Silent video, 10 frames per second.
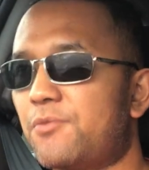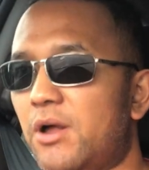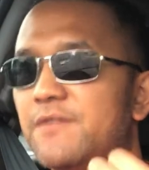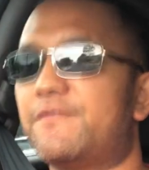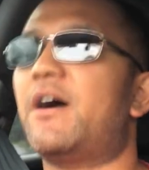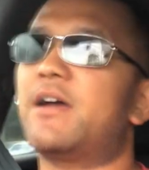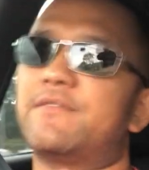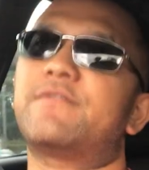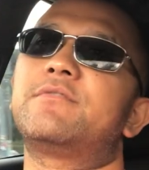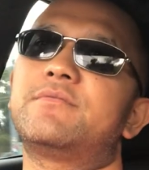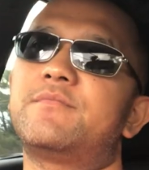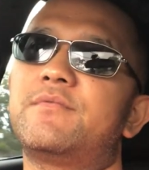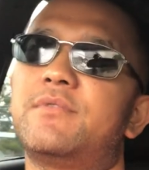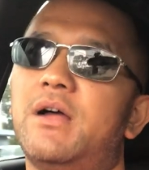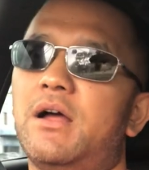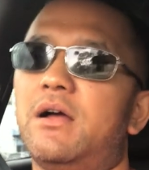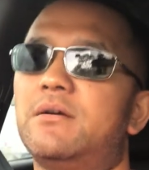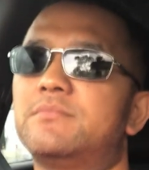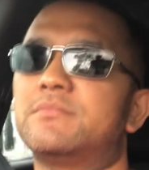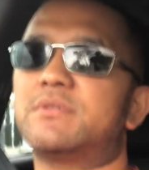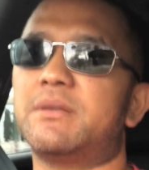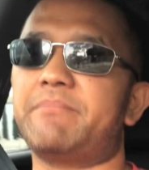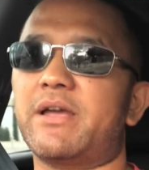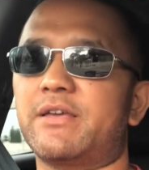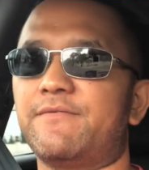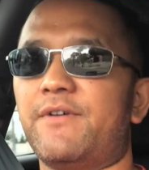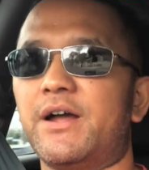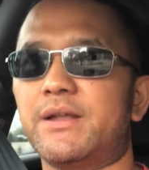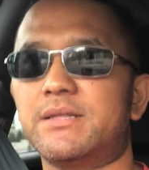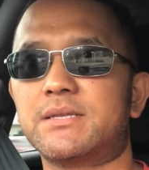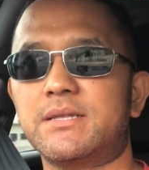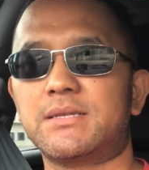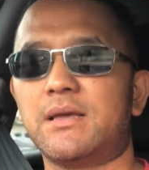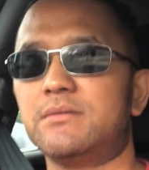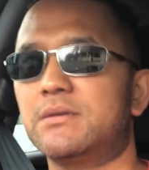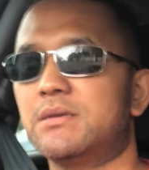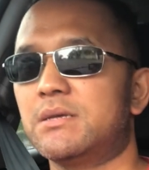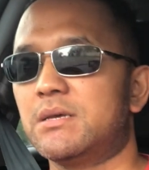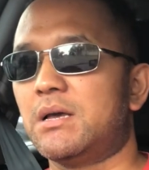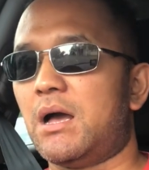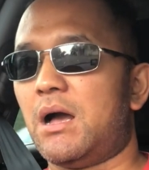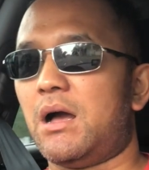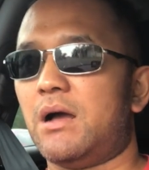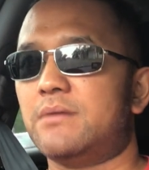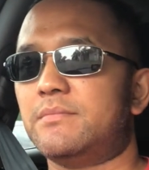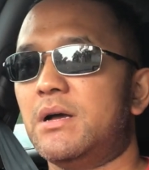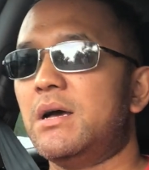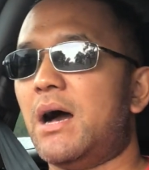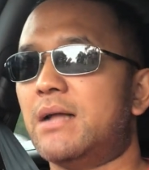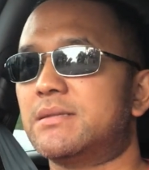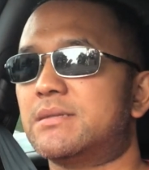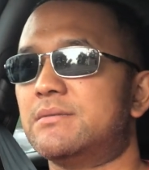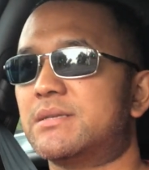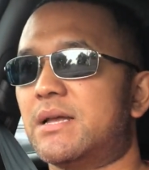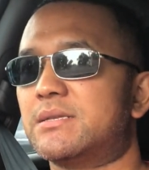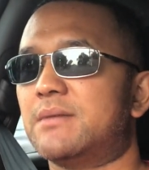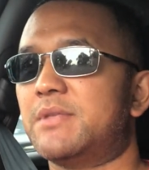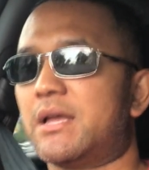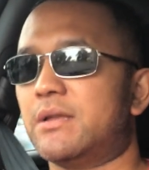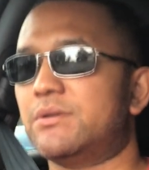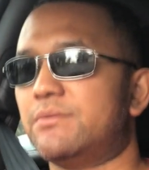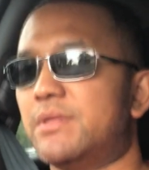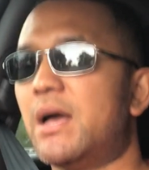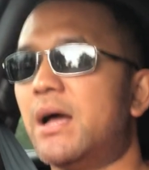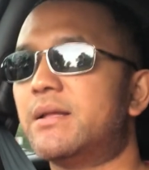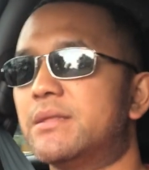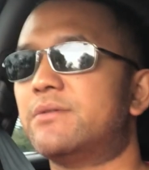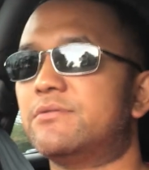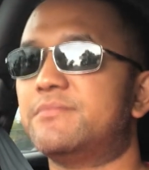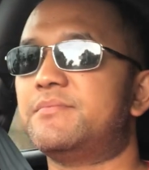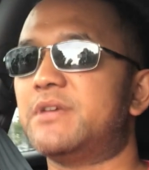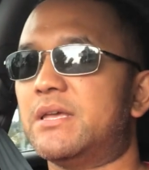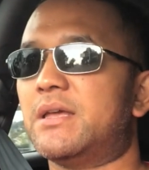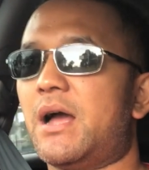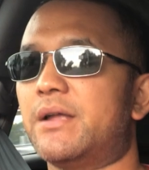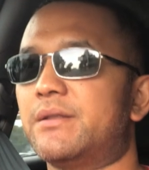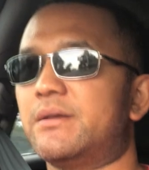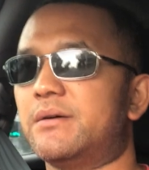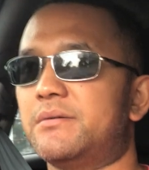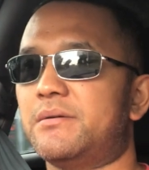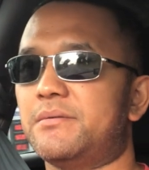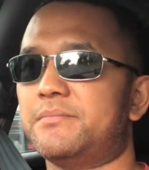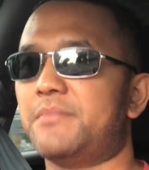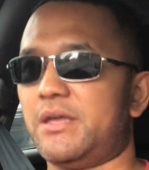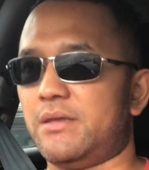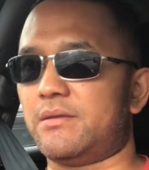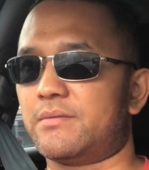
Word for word: qualify the banking finance, let's say, until such time they can do that, they will be under me.